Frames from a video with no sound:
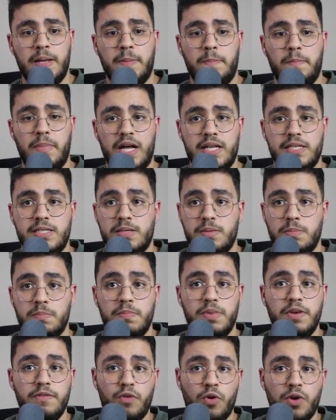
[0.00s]
But
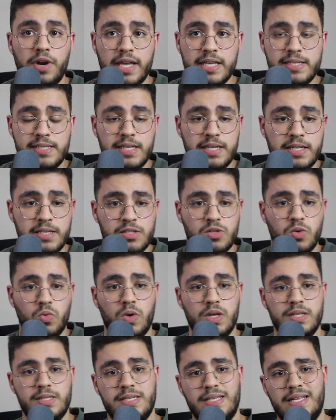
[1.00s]
before getting
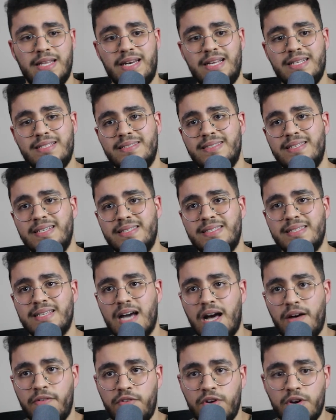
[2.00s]
into it, let's
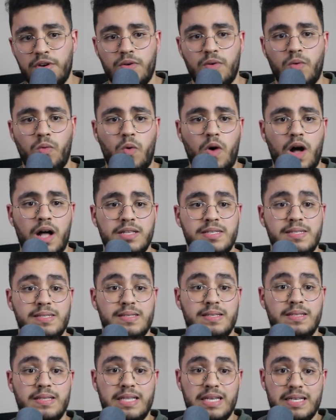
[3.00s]
discover
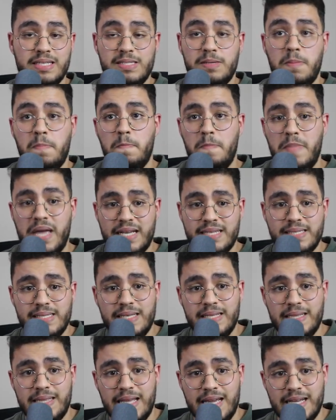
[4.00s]
what's this
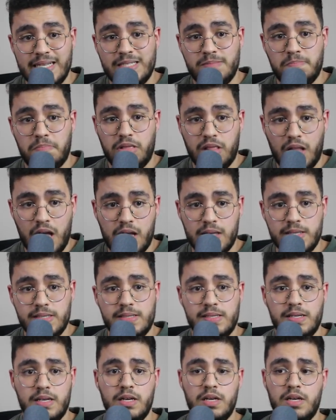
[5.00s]
Mexi Dex Plus.